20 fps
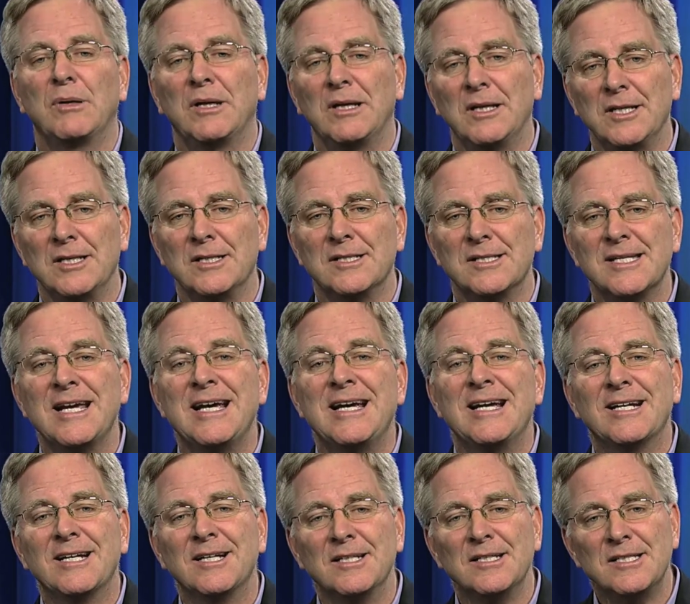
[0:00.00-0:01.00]
please
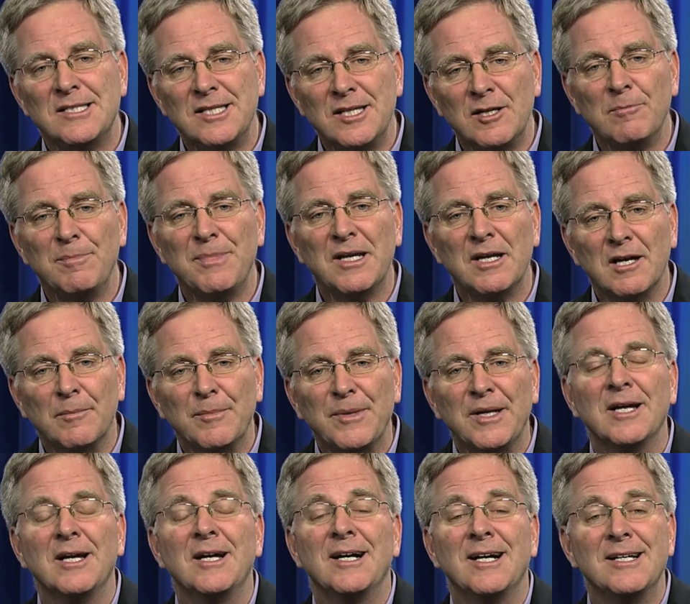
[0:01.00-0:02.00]
consider
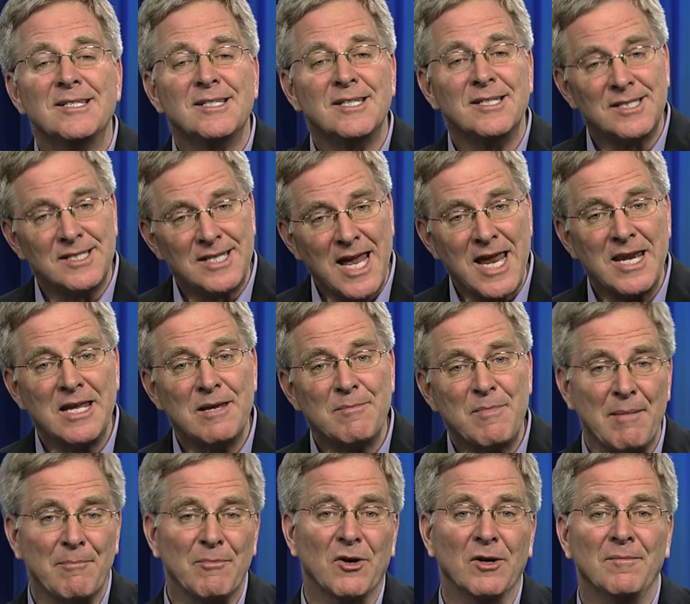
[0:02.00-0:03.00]
becoming a sustaining
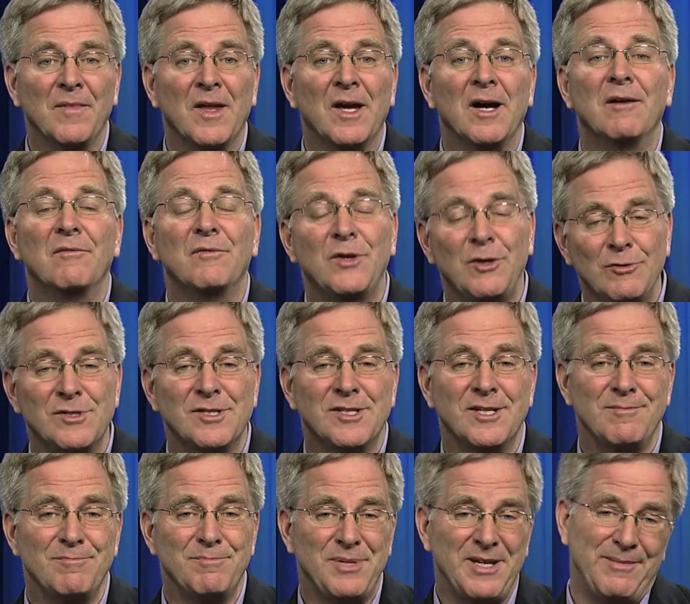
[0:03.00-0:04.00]
member of
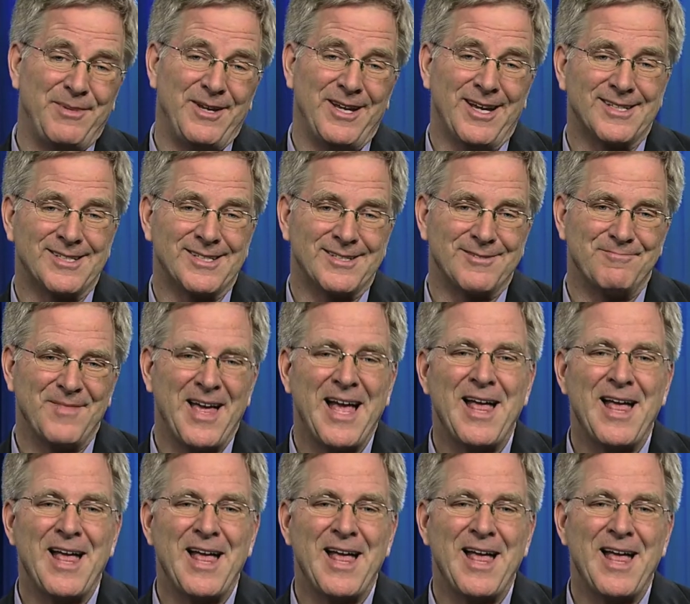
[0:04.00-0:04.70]
Houston PBS.